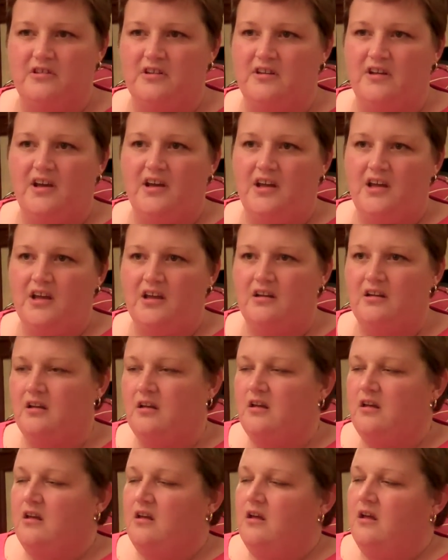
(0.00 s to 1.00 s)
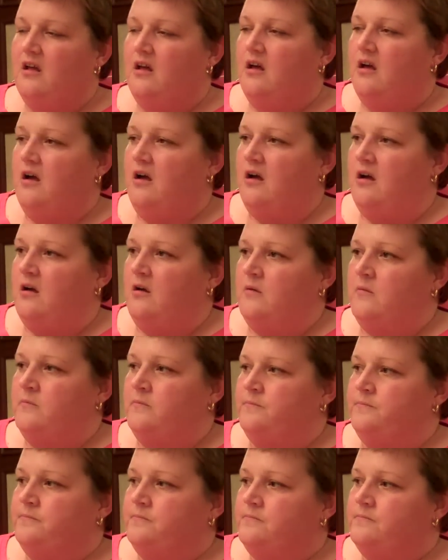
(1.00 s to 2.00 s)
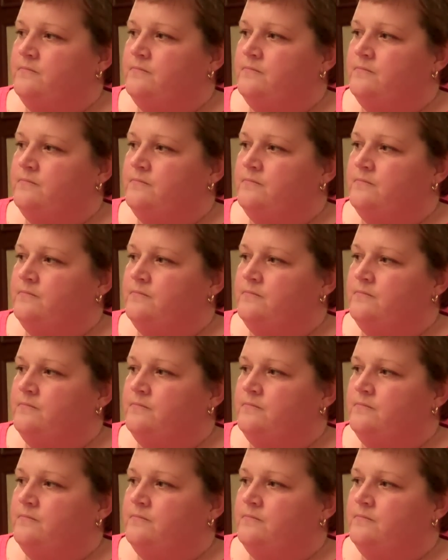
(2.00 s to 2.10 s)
or the dyad. Um,